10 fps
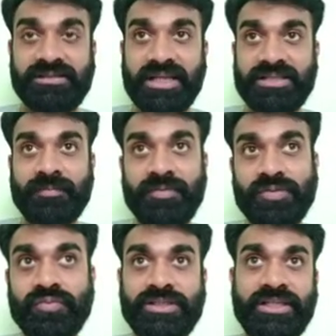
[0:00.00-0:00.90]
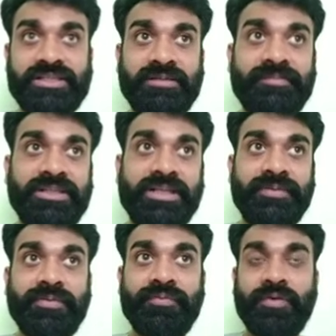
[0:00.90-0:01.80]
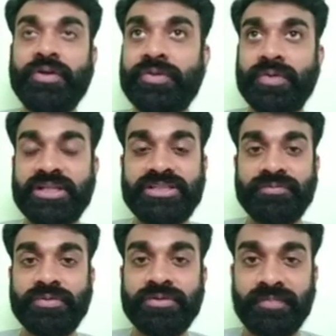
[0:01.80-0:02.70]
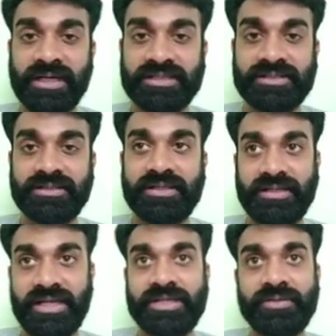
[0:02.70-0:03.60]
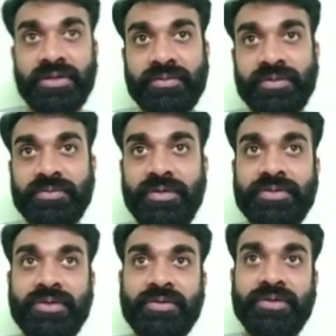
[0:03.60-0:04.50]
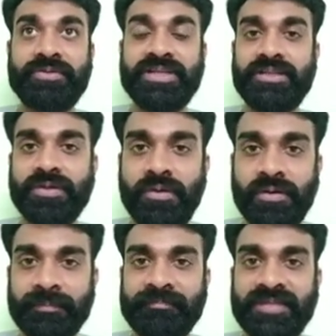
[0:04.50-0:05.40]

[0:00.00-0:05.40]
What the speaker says: Like suppose for an example, that if you want to achieve good marks, right, you are going to what? You are going to set the goal.